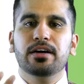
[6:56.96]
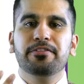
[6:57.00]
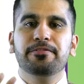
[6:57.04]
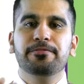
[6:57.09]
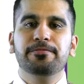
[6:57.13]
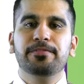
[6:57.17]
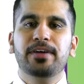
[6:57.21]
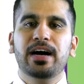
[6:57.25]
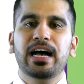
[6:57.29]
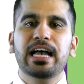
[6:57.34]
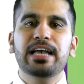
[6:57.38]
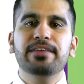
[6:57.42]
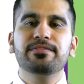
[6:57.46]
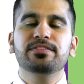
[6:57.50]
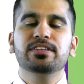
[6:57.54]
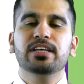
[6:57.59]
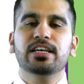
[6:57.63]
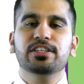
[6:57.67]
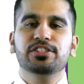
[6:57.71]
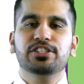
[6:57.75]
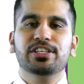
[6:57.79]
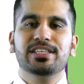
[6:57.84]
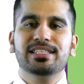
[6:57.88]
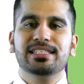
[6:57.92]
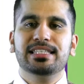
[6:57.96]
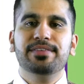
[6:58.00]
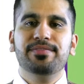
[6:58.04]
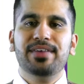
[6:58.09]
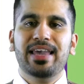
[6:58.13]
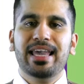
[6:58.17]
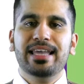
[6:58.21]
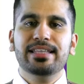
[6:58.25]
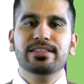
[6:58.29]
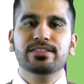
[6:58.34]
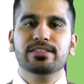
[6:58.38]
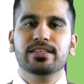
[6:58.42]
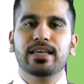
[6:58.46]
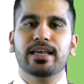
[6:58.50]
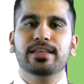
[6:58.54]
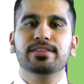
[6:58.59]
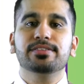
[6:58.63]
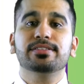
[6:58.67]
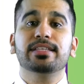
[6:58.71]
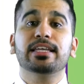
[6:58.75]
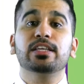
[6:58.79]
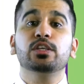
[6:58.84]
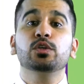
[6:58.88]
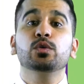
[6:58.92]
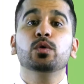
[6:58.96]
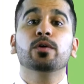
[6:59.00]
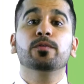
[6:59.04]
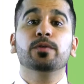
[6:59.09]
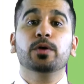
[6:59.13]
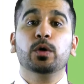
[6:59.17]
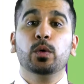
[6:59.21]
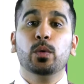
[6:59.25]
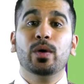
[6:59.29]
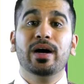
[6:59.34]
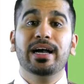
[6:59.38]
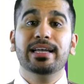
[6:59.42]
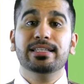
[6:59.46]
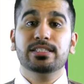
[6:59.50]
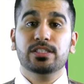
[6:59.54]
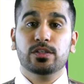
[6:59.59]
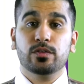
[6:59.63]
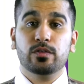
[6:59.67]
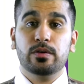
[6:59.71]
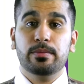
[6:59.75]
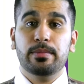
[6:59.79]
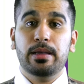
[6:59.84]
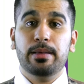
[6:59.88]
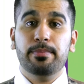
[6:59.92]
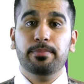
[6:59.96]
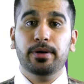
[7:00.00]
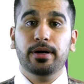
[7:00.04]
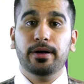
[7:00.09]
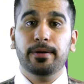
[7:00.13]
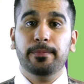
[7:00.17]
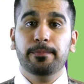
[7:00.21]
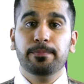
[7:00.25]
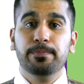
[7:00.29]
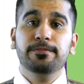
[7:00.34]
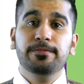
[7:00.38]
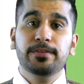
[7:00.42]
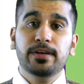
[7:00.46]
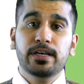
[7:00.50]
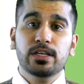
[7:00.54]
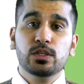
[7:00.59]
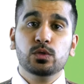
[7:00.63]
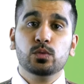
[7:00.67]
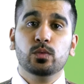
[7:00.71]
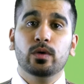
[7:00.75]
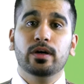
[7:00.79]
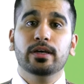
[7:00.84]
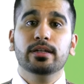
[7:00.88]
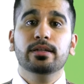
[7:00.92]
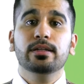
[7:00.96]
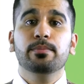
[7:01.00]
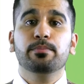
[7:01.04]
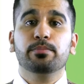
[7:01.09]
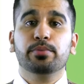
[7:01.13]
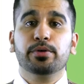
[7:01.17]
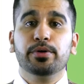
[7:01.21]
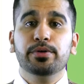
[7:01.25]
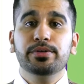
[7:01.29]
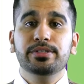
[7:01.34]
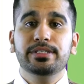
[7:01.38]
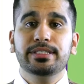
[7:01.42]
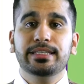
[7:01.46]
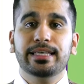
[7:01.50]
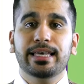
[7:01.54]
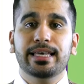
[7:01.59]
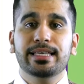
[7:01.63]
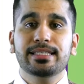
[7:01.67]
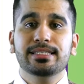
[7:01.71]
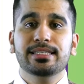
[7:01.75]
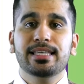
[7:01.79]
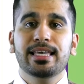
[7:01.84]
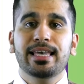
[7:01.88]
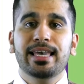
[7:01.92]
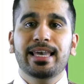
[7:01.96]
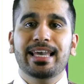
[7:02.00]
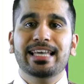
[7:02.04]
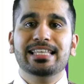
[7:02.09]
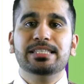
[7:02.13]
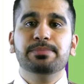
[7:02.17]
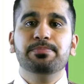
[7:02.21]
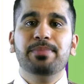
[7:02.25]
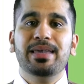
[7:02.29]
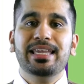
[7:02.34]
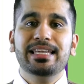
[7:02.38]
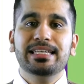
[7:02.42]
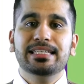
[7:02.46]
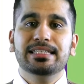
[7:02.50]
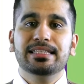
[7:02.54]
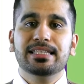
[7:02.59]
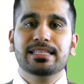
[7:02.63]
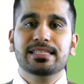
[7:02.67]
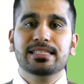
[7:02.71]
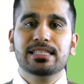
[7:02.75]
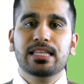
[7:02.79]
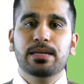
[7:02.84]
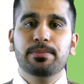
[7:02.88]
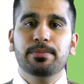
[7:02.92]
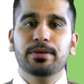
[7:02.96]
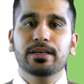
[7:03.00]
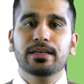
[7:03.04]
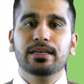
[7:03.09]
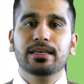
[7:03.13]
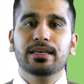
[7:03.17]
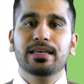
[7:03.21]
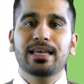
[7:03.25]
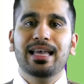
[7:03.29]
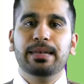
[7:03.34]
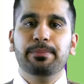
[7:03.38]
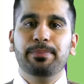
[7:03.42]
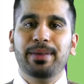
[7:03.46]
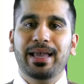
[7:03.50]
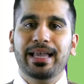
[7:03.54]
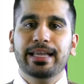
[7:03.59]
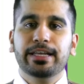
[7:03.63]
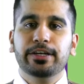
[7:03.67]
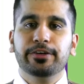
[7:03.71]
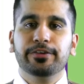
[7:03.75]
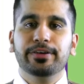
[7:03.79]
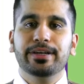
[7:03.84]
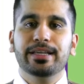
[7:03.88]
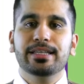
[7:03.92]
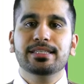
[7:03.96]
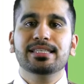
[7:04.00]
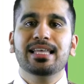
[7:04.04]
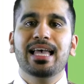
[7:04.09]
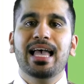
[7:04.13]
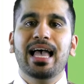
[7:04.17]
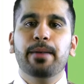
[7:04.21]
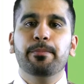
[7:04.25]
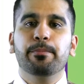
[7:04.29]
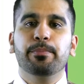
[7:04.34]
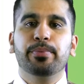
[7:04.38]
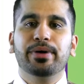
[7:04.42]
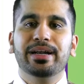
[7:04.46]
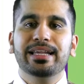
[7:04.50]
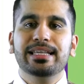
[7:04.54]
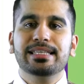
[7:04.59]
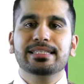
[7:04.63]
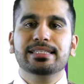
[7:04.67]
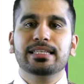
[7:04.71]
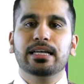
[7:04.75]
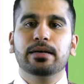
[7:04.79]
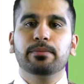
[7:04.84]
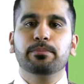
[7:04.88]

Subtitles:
There are five digestive enzymes that you are required to remember. The first one, protease, is made in the stomach and pancreas and breaks